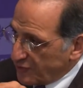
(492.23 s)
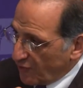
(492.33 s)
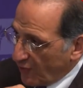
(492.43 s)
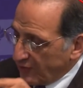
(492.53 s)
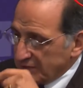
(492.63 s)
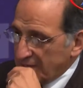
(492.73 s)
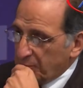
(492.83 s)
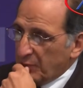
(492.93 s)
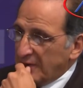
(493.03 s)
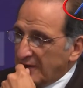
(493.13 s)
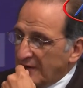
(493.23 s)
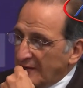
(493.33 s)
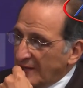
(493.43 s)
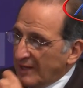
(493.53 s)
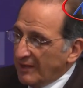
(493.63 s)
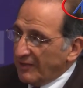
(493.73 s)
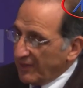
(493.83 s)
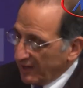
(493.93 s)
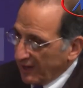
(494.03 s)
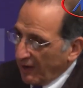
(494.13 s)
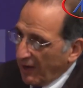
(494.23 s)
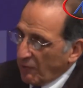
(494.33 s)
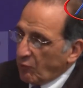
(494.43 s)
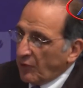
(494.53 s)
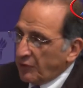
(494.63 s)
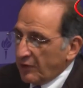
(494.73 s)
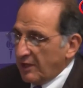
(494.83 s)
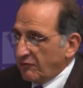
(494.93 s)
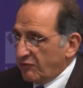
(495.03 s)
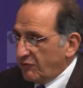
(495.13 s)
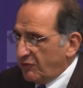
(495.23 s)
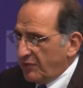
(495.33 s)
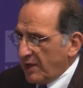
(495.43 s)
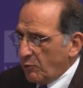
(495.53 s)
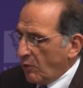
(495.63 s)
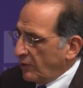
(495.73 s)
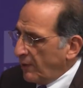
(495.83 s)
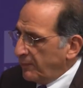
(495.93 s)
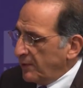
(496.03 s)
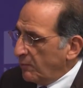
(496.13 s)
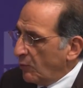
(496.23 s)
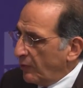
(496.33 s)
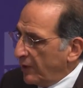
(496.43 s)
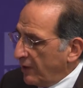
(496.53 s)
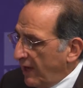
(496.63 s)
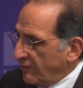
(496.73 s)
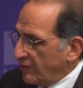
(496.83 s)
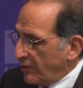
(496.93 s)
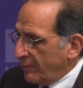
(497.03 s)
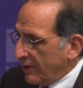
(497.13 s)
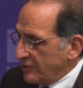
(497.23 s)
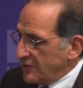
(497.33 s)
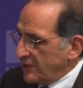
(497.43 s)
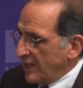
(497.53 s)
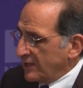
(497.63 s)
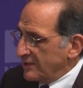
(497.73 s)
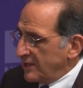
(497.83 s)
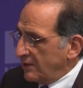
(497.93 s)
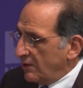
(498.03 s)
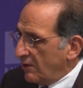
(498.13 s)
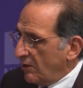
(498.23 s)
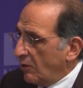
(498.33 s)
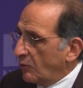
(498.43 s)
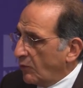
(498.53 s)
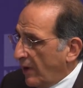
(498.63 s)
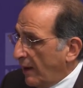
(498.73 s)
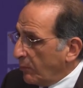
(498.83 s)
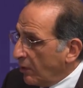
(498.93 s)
far has operated, that I, I wonder if they woke up in the morning after the Paris attack and said, oh crap,